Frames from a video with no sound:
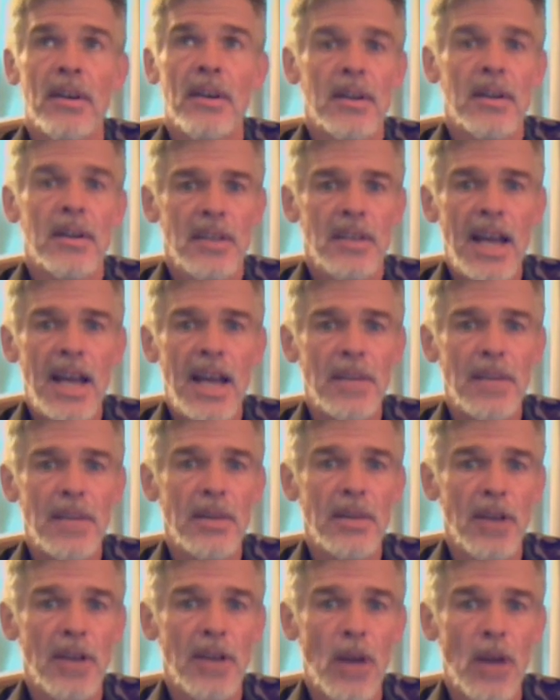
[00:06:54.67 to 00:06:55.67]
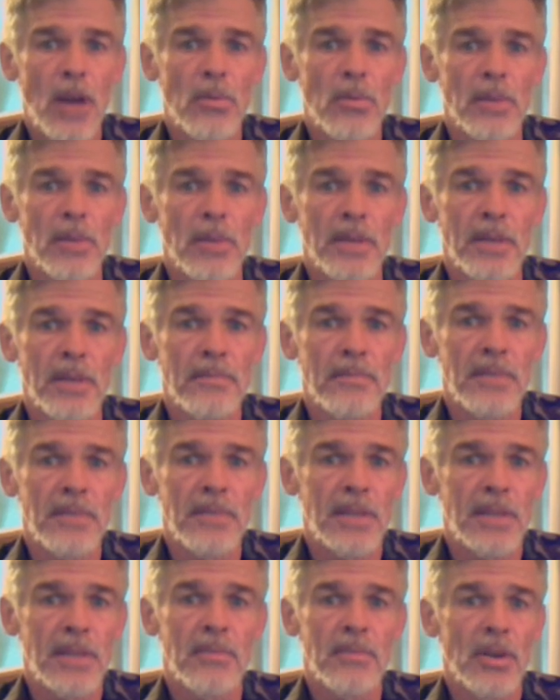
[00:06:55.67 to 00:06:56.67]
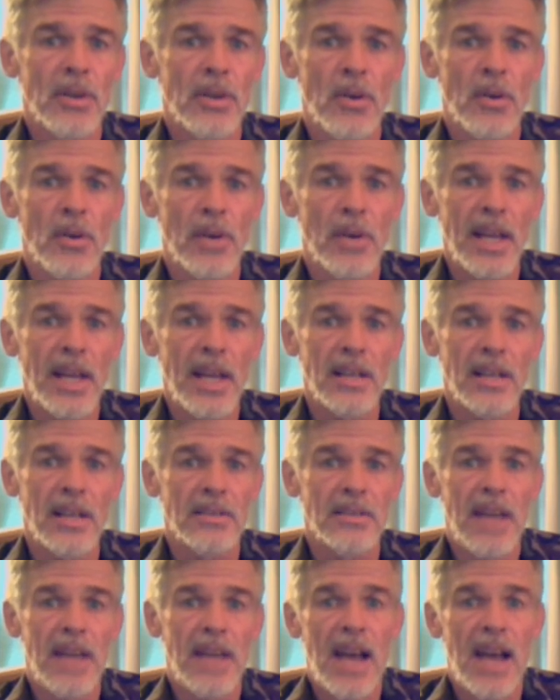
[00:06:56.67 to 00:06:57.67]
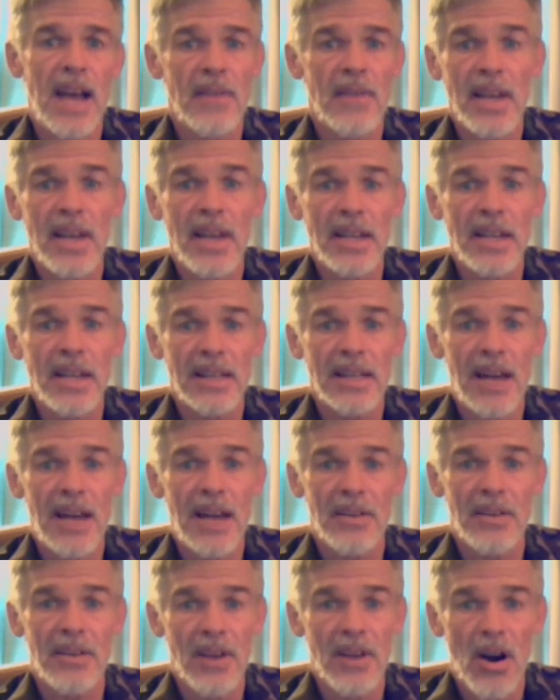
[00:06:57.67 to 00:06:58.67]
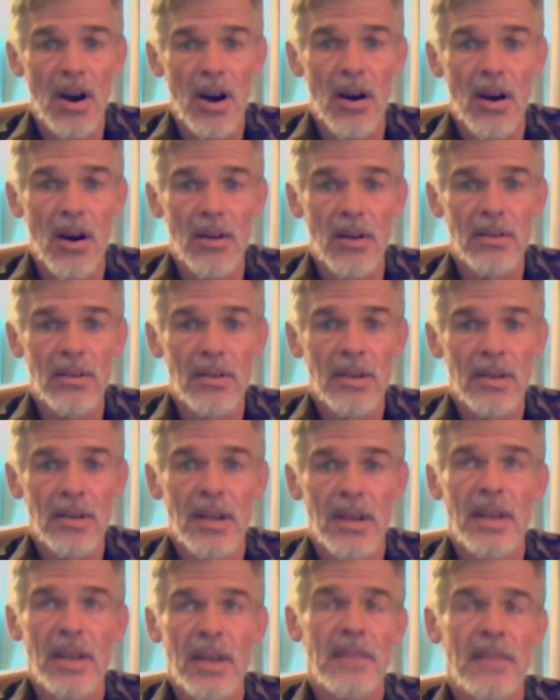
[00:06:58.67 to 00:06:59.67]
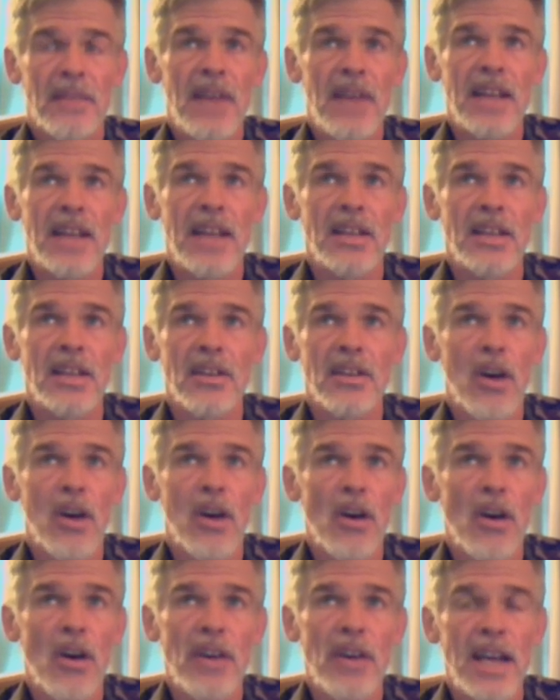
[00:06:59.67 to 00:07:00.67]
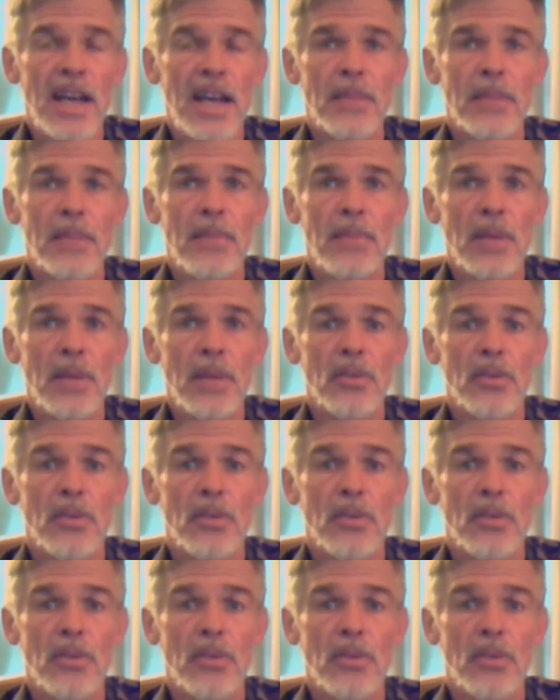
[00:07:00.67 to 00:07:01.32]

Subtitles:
You had to be a nobleman in Old England to have any clout at all. The fact that all you had to be was